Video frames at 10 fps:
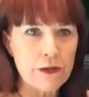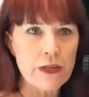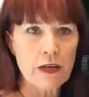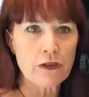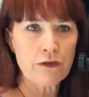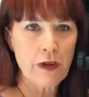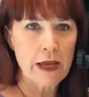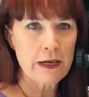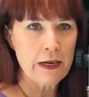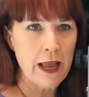state are
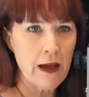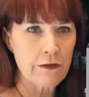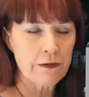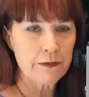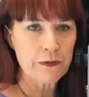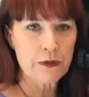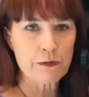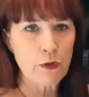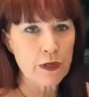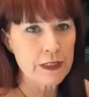divided in half. There's
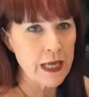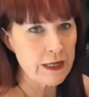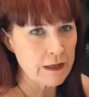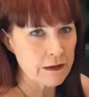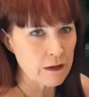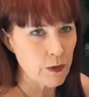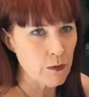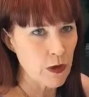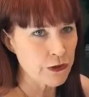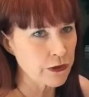more data that we
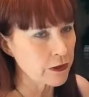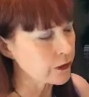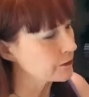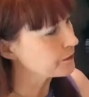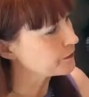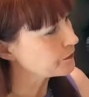want you to learn.